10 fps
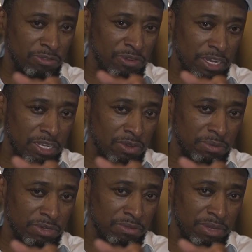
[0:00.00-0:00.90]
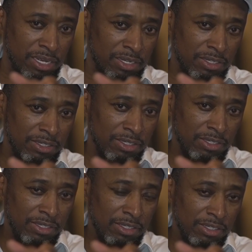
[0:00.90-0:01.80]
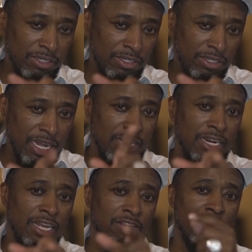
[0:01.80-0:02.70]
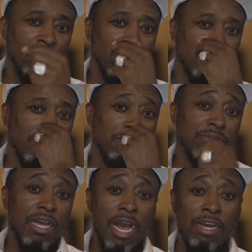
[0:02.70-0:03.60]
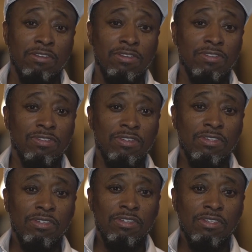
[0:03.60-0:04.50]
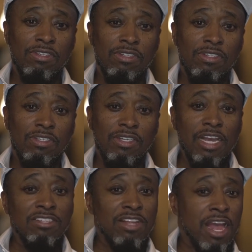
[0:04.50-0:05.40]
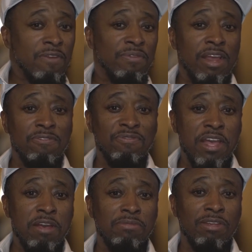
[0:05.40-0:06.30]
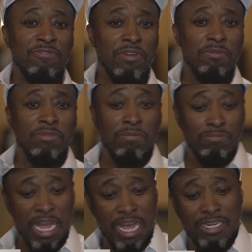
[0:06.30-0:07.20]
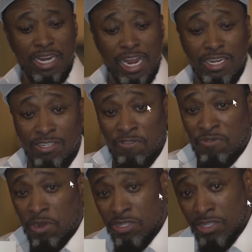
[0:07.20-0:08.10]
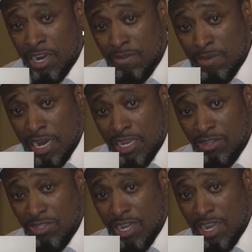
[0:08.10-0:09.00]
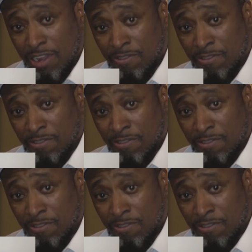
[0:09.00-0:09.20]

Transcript: the fuck you up to, man? And then you gonna exempt Congress? They staff and their family from the mandate you forcing everybody else that